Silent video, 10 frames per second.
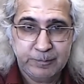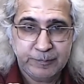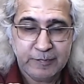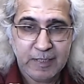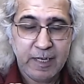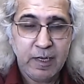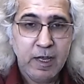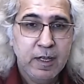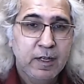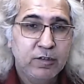right?
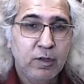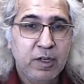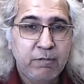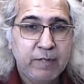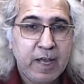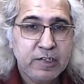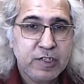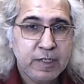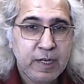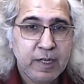So
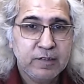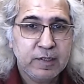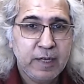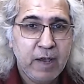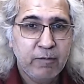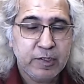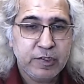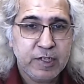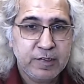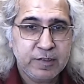reflection is never
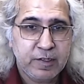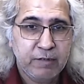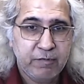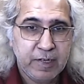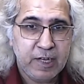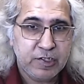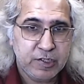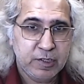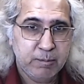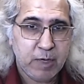just
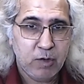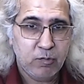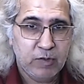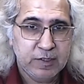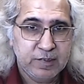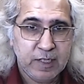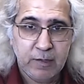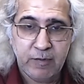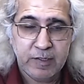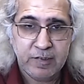reflection about oneself.
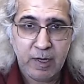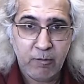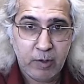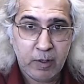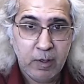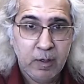It's never